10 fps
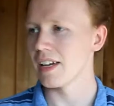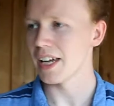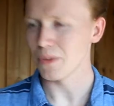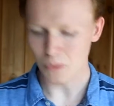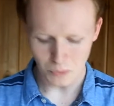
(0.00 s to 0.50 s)

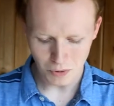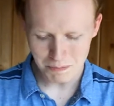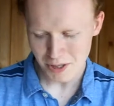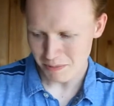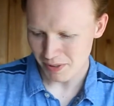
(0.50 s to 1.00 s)
And what
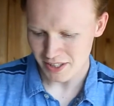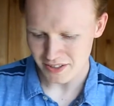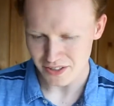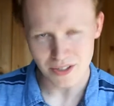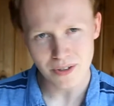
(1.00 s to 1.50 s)
better place
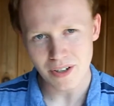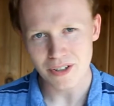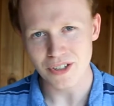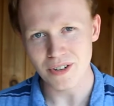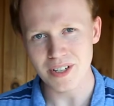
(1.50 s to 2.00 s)
to start
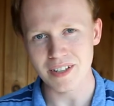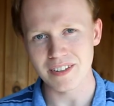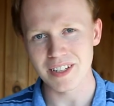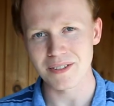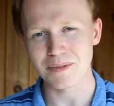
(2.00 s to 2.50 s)
our journey
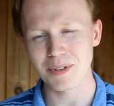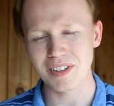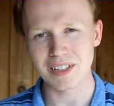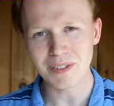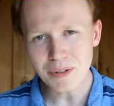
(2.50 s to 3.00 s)
than with
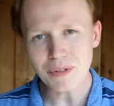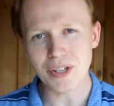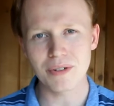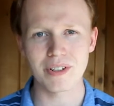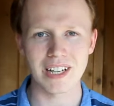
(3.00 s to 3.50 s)
a
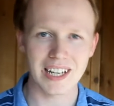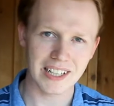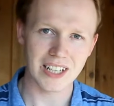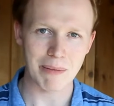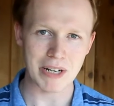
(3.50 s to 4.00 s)
little-known
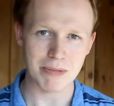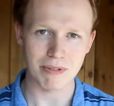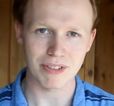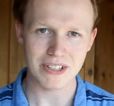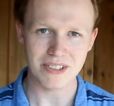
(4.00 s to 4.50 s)
economics
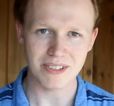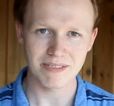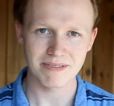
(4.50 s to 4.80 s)
professor.